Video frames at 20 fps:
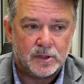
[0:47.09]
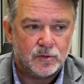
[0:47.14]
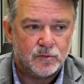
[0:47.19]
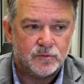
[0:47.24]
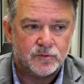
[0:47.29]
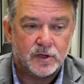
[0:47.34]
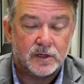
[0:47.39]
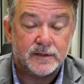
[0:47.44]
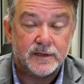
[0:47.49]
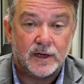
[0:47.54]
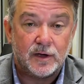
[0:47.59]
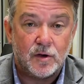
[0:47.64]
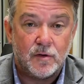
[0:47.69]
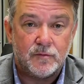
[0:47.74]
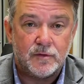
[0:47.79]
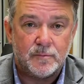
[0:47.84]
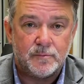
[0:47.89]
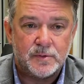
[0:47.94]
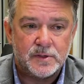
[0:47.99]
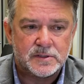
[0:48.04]
Who's going to take over
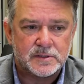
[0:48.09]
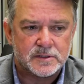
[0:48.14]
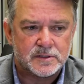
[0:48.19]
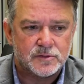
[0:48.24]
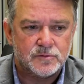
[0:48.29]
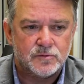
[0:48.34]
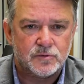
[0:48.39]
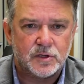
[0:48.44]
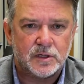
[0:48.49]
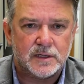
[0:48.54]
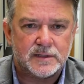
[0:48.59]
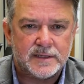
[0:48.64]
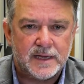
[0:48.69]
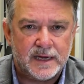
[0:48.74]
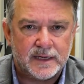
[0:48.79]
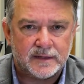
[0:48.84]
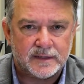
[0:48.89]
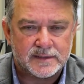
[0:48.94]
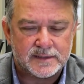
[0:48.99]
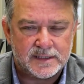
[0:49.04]
the business? Who's going to
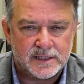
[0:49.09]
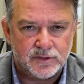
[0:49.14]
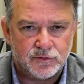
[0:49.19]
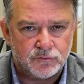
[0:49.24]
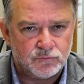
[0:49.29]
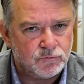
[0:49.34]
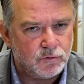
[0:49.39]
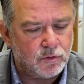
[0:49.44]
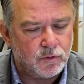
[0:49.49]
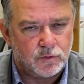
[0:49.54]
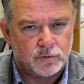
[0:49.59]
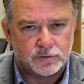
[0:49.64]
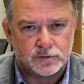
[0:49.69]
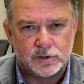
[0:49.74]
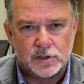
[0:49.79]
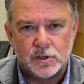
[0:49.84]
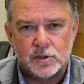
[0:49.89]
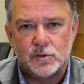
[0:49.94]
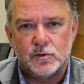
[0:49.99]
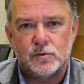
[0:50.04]
take the senior roles?
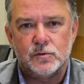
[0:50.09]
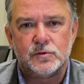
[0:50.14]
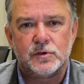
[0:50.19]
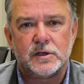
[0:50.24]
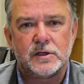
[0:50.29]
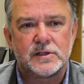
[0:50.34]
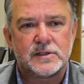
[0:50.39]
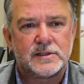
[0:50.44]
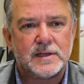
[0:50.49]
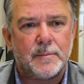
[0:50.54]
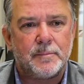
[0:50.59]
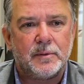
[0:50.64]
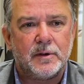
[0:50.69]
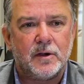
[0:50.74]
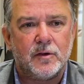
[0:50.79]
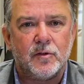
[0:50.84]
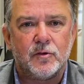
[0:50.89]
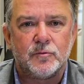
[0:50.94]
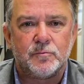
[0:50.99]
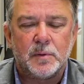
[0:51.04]
Who's going to step into
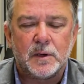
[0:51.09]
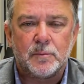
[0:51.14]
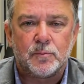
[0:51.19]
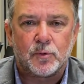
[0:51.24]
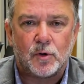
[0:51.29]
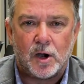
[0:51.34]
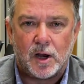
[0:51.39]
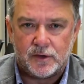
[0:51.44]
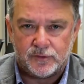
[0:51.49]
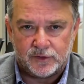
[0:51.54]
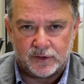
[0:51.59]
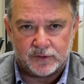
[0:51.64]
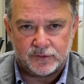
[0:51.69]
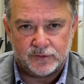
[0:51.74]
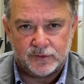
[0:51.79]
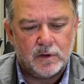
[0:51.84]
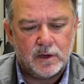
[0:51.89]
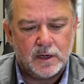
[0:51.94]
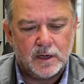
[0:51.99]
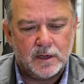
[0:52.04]
those big
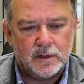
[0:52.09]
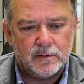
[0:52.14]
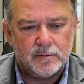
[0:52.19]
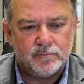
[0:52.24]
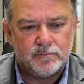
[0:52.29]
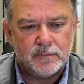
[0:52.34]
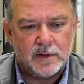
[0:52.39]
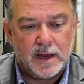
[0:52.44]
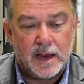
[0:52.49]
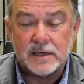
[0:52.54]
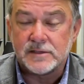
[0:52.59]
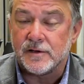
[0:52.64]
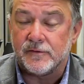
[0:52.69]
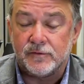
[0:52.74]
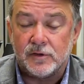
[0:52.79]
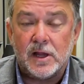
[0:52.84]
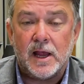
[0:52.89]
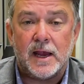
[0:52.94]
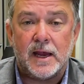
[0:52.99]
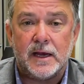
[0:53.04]
projects? And as of
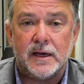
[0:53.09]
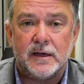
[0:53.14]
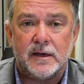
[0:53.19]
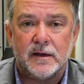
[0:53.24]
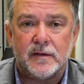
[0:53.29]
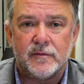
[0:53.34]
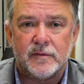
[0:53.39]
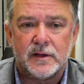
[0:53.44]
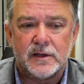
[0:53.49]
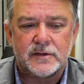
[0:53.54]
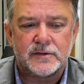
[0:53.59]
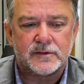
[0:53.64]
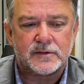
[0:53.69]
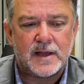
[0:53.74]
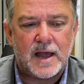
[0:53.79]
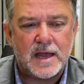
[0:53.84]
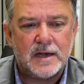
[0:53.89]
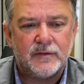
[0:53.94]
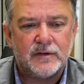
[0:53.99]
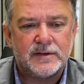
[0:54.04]
late, there's
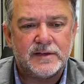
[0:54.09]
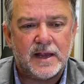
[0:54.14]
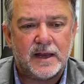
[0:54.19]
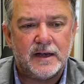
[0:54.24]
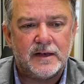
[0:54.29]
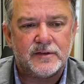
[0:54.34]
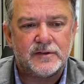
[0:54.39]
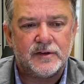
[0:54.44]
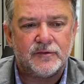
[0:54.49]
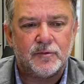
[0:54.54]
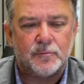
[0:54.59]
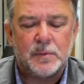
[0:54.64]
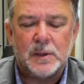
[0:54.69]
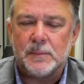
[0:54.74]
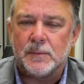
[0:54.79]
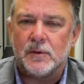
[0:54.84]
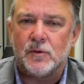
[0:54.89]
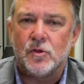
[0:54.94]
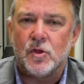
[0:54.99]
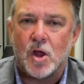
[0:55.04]
kind of a tendency for
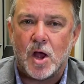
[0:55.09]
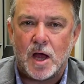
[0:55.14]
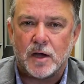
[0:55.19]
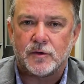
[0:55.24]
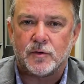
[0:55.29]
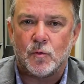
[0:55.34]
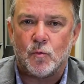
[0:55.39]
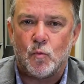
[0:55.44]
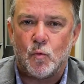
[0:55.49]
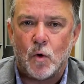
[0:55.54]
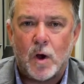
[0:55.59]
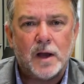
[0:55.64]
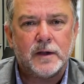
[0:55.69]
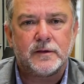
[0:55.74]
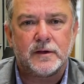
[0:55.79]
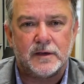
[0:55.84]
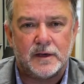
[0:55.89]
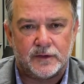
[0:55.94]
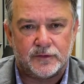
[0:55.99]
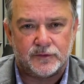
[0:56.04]
people not to want
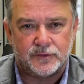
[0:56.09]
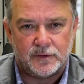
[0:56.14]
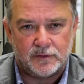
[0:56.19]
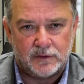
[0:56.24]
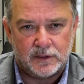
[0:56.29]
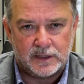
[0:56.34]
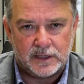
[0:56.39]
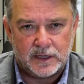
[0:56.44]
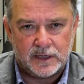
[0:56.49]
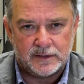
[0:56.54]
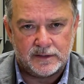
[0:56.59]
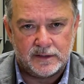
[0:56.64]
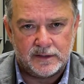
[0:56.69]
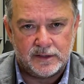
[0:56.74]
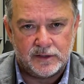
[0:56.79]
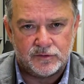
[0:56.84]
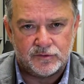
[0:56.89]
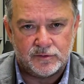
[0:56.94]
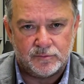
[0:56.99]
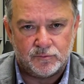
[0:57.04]
to necessarily get into
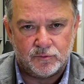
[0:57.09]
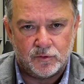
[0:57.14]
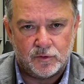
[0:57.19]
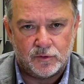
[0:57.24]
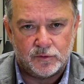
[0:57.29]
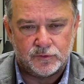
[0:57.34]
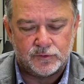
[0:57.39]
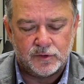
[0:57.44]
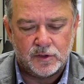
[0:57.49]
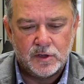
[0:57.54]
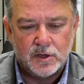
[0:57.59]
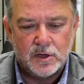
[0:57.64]
leadership roles.